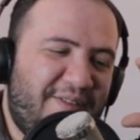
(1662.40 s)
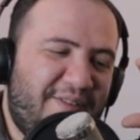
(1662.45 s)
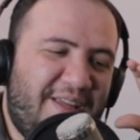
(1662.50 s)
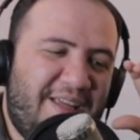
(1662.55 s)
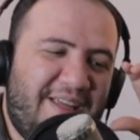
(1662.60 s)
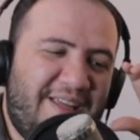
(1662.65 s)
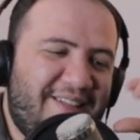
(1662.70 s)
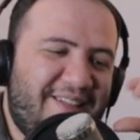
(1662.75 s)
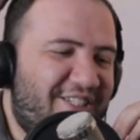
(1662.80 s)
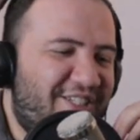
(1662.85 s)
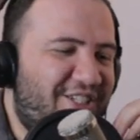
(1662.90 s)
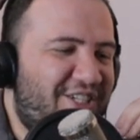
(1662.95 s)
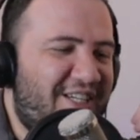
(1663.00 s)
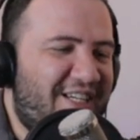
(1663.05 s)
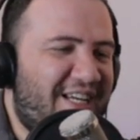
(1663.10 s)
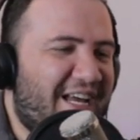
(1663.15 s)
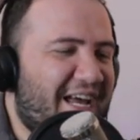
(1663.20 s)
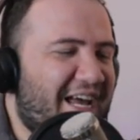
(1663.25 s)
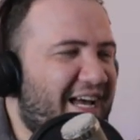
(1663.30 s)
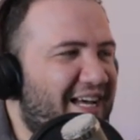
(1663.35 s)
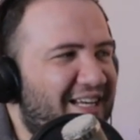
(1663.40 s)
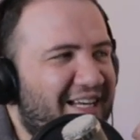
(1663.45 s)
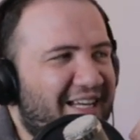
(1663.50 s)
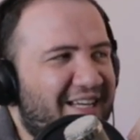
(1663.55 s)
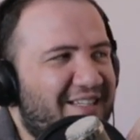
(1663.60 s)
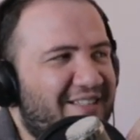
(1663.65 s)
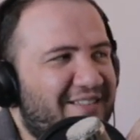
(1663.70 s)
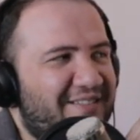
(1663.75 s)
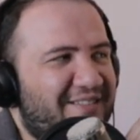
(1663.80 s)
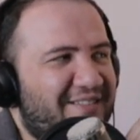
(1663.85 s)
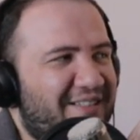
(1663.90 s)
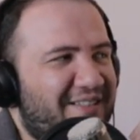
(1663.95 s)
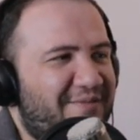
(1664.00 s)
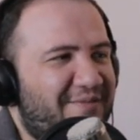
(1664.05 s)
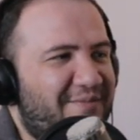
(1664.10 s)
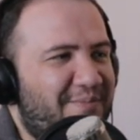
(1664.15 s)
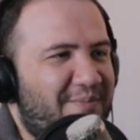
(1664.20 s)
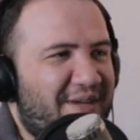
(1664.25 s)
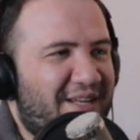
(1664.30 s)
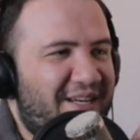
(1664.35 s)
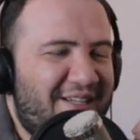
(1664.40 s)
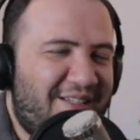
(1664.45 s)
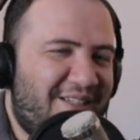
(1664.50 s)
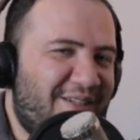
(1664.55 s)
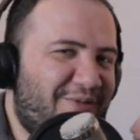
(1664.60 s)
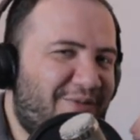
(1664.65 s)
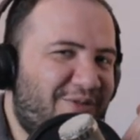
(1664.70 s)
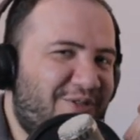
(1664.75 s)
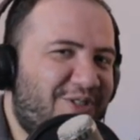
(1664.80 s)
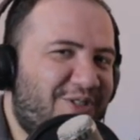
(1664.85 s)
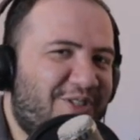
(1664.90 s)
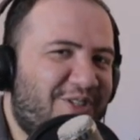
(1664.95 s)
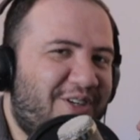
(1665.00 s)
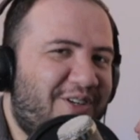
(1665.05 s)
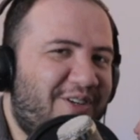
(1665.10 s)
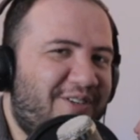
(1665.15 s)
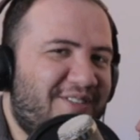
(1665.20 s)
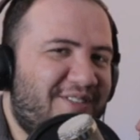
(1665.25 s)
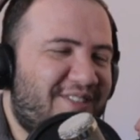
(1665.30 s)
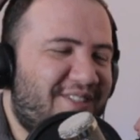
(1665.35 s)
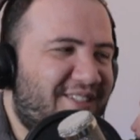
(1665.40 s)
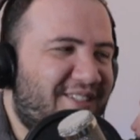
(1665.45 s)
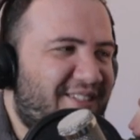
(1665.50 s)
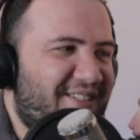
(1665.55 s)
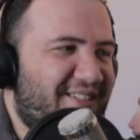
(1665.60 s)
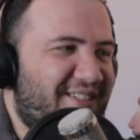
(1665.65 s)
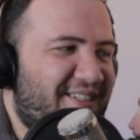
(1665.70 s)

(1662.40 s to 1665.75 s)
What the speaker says: she had like many different songs